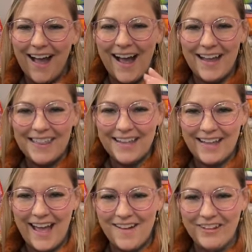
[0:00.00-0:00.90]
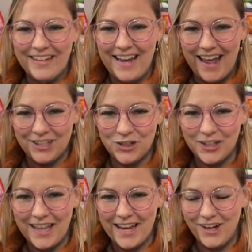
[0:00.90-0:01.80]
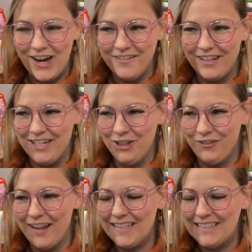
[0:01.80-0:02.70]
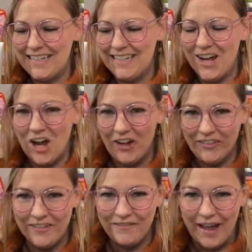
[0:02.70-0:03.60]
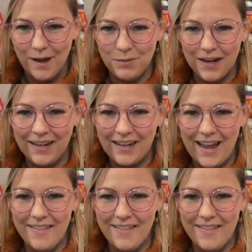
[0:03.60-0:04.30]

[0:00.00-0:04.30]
I think having an extra layer of interfacing on the fabric